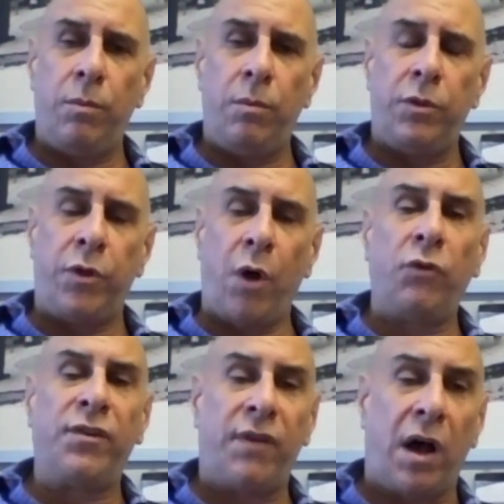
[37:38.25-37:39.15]

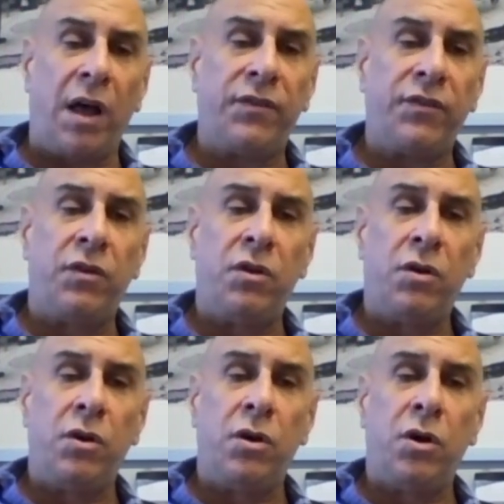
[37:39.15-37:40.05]
those of us
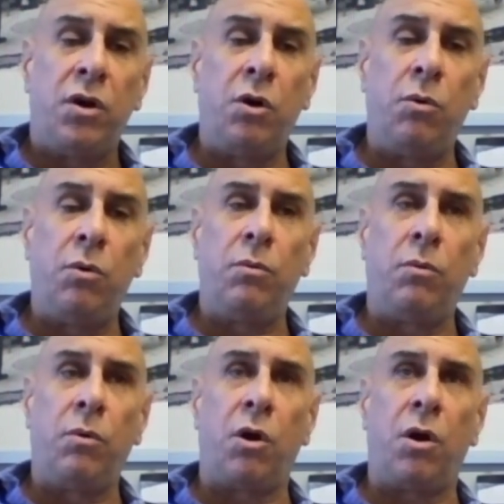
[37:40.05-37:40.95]
who
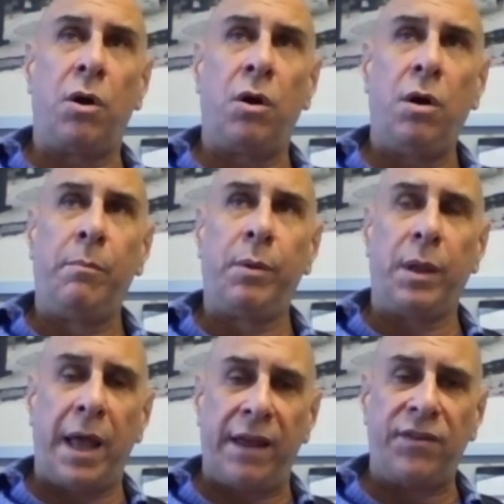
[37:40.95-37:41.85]
were
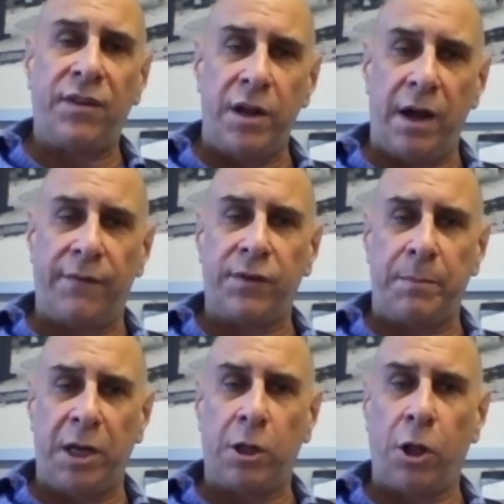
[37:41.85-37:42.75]
blessed enough to
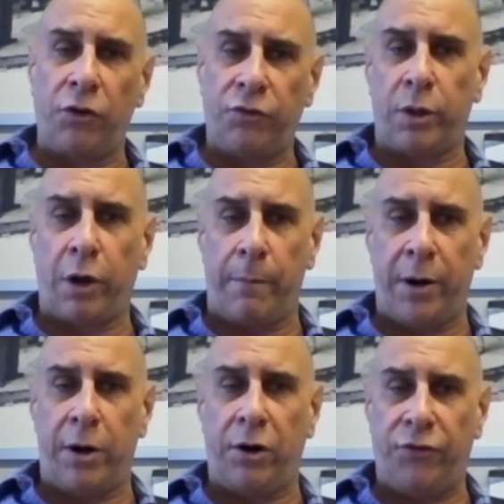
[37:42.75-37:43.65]
be close with our
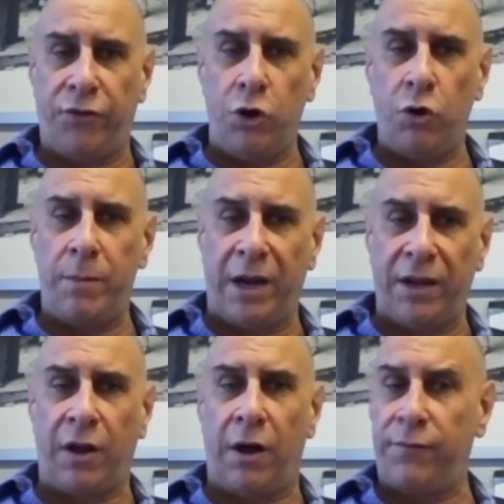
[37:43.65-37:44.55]
parents, you,
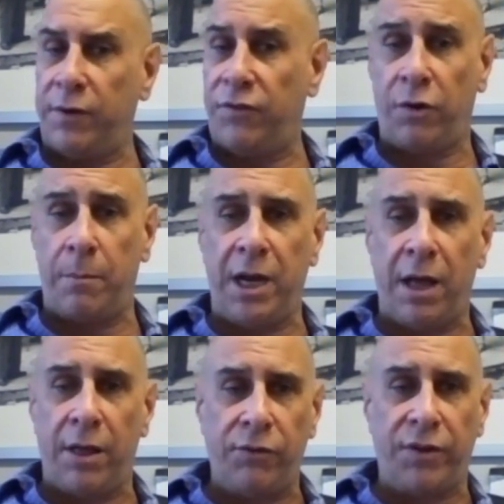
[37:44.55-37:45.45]
myself, and so many
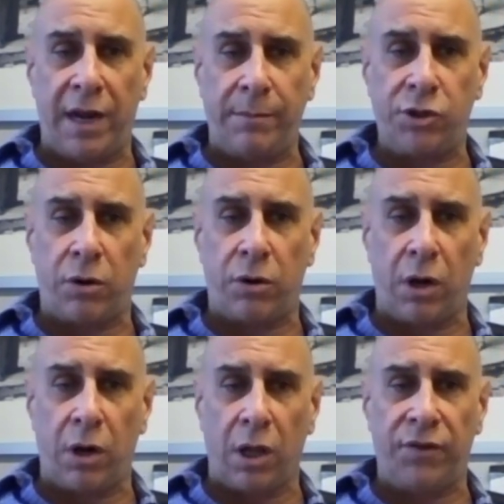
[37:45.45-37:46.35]
others that I'm sure are
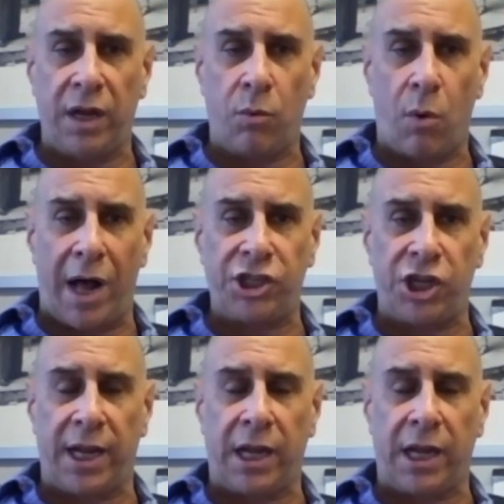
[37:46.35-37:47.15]
listening and watching,